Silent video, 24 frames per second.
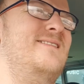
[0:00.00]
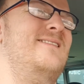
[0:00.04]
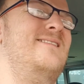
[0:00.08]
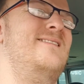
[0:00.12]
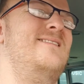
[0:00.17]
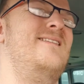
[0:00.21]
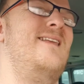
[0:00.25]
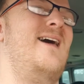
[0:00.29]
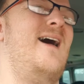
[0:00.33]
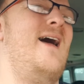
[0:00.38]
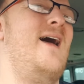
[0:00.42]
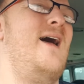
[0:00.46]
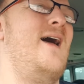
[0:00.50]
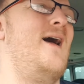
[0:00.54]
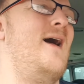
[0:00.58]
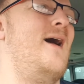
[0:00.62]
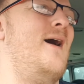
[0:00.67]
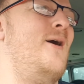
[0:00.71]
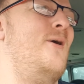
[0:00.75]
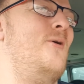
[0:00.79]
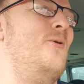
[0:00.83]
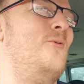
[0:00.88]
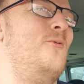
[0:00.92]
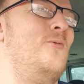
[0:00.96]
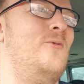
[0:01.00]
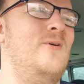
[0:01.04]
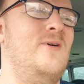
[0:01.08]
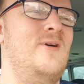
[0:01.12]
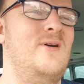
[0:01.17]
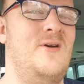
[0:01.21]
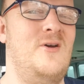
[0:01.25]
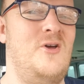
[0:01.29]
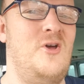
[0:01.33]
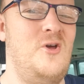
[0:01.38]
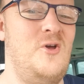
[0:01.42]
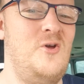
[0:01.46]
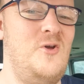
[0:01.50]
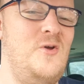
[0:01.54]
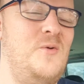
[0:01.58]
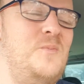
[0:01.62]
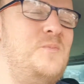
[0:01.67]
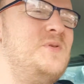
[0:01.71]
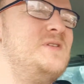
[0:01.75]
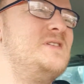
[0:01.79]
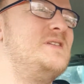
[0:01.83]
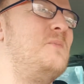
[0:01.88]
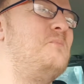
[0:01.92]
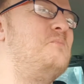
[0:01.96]
No.
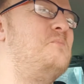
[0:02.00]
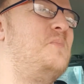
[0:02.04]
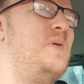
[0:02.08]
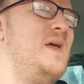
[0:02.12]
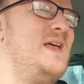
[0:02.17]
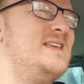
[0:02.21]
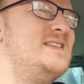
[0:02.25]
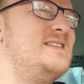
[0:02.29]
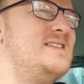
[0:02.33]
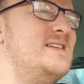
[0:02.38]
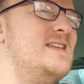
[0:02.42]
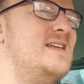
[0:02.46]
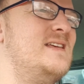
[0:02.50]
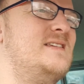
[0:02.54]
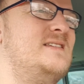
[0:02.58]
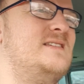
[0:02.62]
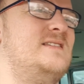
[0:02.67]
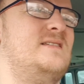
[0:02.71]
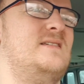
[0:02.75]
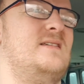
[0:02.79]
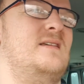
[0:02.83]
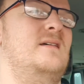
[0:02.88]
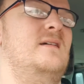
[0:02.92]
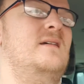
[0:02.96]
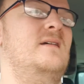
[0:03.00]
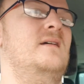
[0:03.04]
Uber's a business.